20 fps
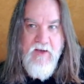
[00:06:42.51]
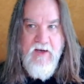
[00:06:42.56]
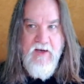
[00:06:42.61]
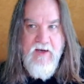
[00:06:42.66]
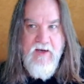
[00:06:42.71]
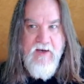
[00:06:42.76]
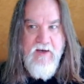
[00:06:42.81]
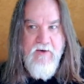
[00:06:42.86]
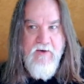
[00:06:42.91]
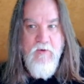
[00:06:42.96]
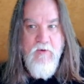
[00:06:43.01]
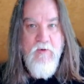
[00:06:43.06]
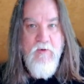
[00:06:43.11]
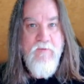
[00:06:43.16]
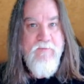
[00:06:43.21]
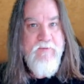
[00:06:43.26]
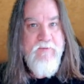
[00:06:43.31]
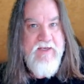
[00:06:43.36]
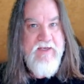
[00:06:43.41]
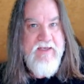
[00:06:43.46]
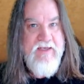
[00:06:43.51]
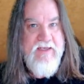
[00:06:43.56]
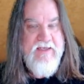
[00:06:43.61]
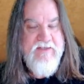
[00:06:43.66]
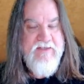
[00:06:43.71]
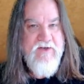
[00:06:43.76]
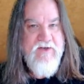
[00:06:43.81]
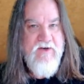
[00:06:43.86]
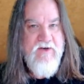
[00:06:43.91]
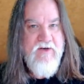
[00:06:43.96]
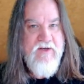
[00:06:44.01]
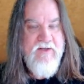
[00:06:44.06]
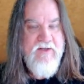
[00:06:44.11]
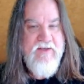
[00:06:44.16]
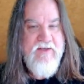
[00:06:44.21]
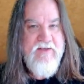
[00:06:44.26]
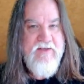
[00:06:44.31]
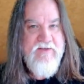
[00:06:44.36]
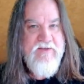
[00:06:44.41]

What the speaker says: Hopefully it's on the